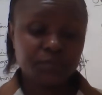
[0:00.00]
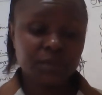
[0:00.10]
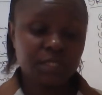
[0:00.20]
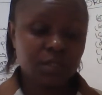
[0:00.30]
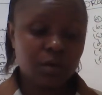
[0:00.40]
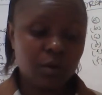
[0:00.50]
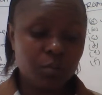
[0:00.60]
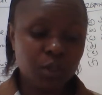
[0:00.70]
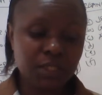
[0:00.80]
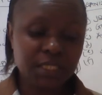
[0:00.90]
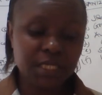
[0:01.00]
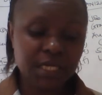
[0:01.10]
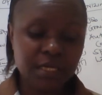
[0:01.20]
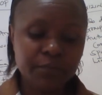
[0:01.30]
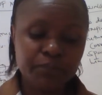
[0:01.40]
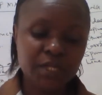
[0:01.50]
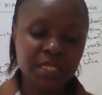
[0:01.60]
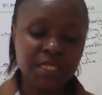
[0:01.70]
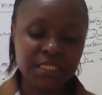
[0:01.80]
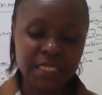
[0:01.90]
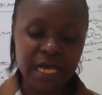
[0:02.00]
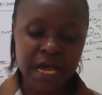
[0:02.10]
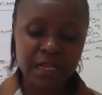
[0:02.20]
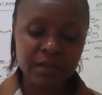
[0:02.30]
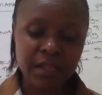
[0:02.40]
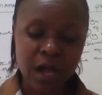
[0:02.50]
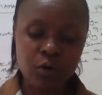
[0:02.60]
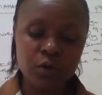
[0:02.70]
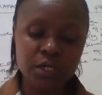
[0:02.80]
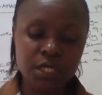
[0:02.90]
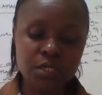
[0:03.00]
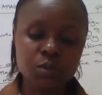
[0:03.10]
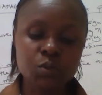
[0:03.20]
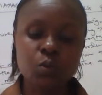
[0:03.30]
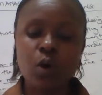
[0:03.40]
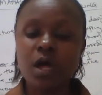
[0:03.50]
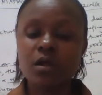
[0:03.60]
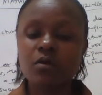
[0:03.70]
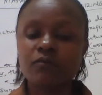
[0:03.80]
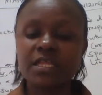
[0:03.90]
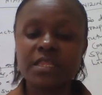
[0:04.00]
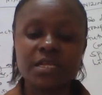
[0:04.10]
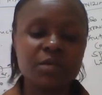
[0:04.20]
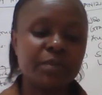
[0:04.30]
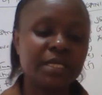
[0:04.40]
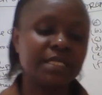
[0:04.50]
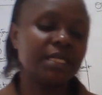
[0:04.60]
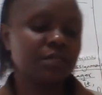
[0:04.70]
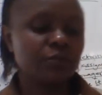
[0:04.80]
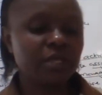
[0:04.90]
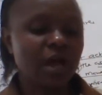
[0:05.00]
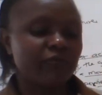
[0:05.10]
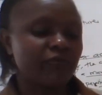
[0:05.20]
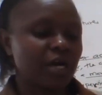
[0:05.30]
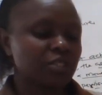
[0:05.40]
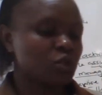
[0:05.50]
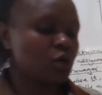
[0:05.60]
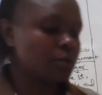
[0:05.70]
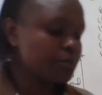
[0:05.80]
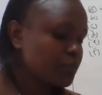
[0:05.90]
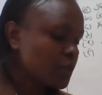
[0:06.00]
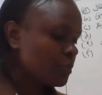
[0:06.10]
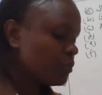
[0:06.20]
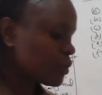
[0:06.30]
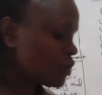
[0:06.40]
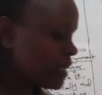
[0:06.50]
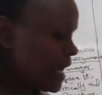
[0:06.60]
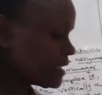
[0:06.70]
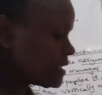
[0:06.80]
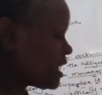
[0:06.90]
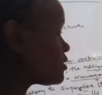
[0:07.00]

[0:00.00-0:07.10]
So mostly it is done according to one of the three phases. We have function, product, and